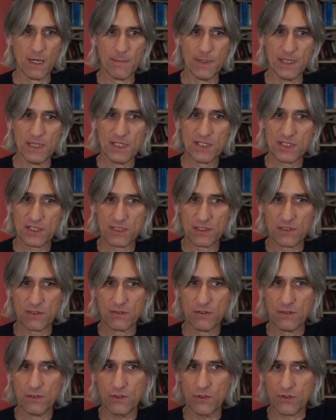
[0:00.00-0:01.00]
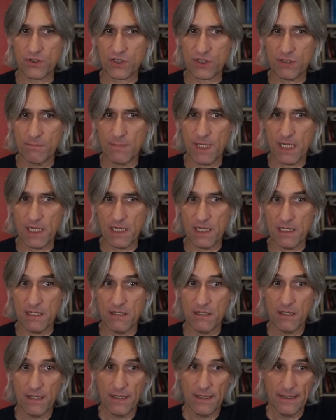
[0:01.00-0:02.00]
I mean, this looks to me,
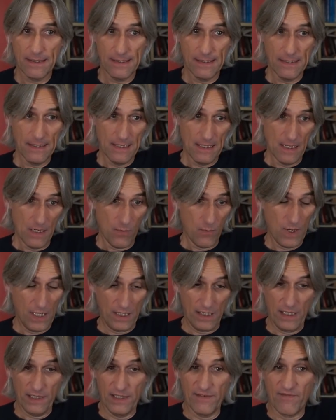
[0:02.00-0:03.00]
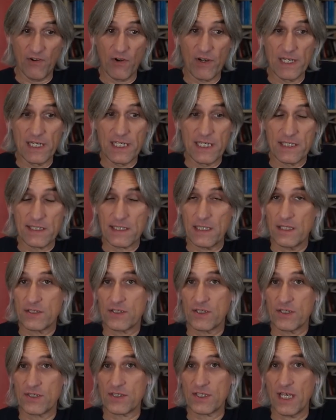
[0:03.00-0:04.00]
well, at the very least, let's
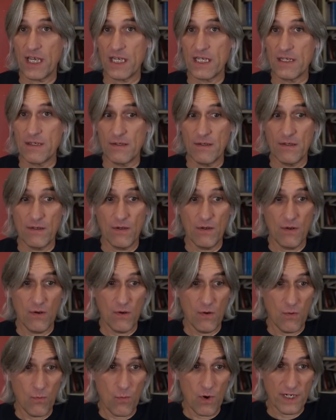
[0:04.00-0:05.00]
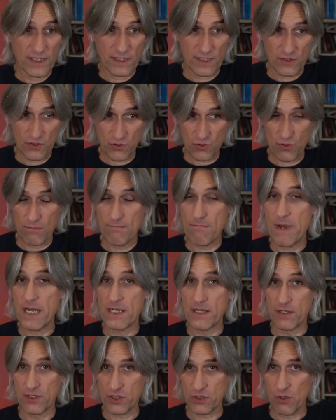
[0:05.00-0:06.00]
just say white has
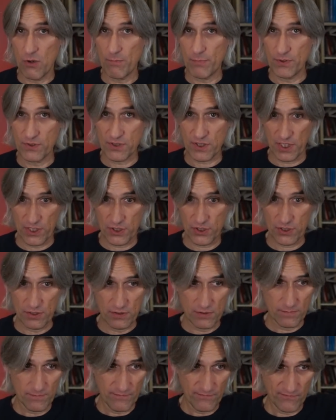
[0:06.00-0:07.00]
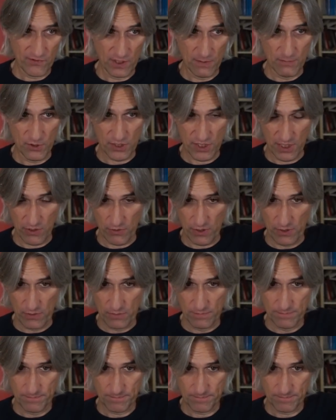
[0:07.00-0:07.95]
tremendous compensation for the material.